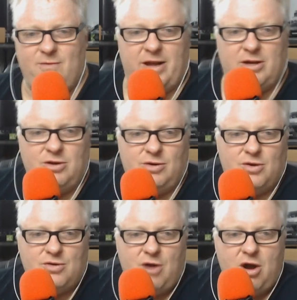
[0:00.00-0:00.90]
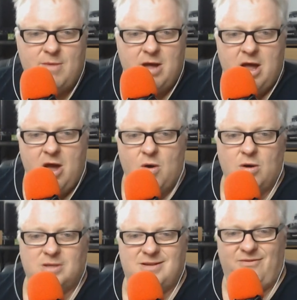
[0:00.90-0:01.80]
via Google Chrome
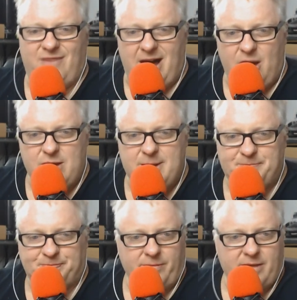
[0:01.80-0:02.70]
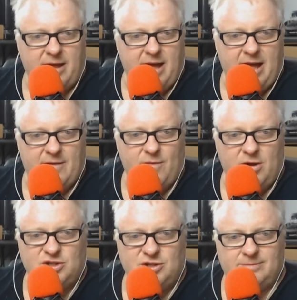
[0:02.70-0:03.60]
or Safari.
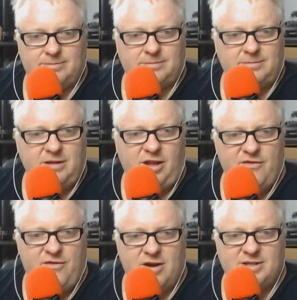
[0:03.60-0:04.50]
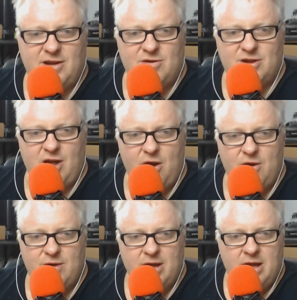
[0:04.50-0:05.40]
Watch Foxtel
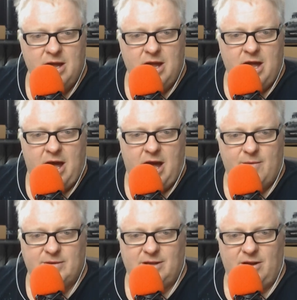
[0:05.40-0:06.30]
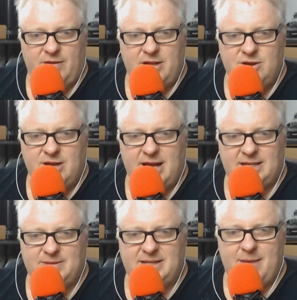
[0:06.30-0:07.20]
GO. We're told that new
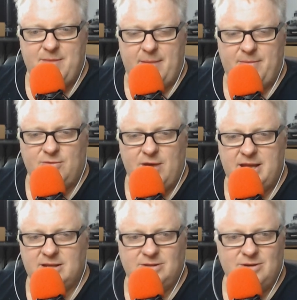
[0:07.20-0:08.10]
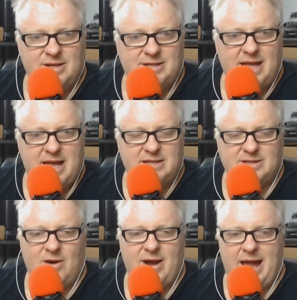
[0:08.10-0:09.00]
customers can be up and running as soon as they
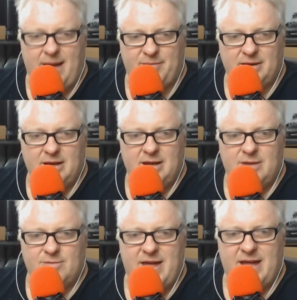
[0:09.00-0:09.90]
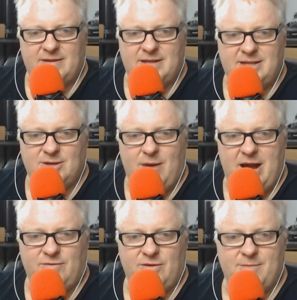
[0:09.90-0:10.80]
sign up, without the need to
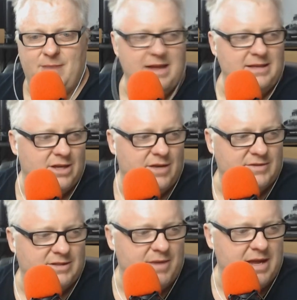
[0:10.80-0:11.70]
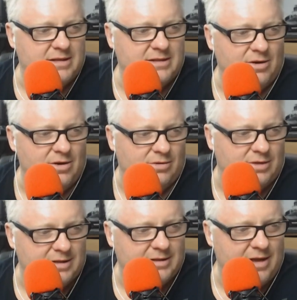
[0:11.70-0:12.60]
wait for the main service to be
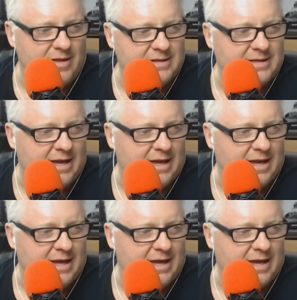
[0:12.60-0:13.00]
installed. So that's